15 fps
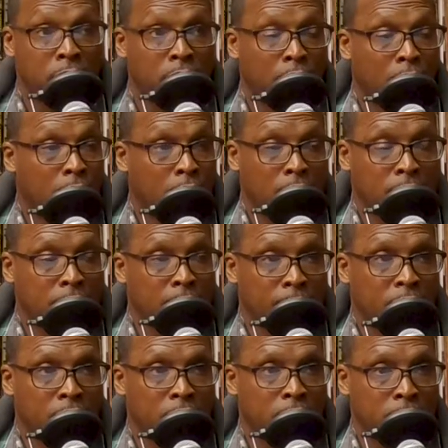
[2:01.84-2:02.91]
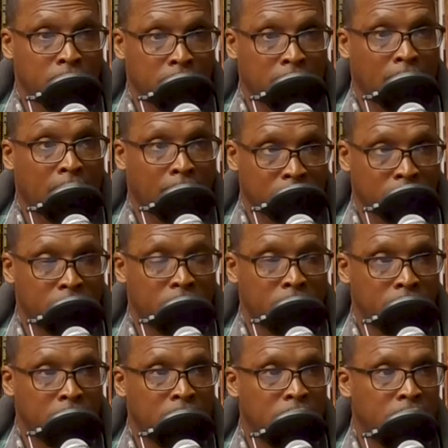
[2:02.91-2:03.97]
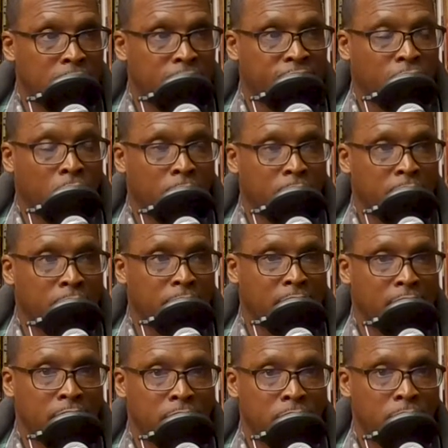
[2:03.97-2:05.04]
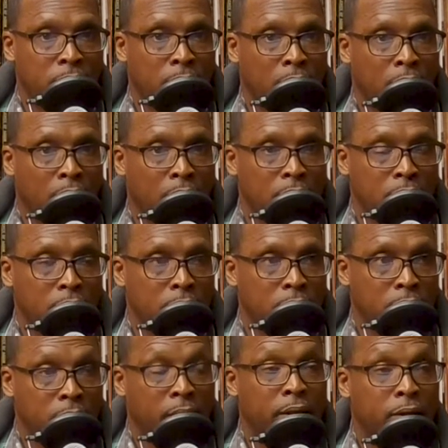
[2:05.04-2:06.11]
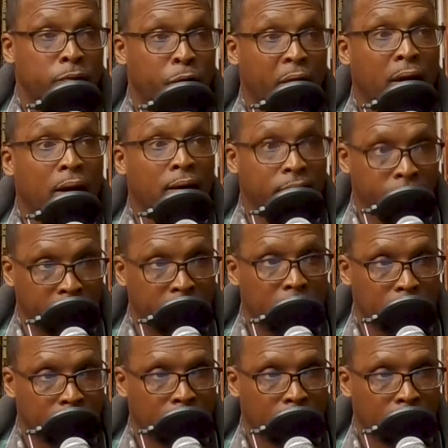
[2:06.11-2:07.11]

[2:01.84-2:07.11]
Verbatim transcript: with, anytime you go to the doctor, you need to inform them that you are in recovery.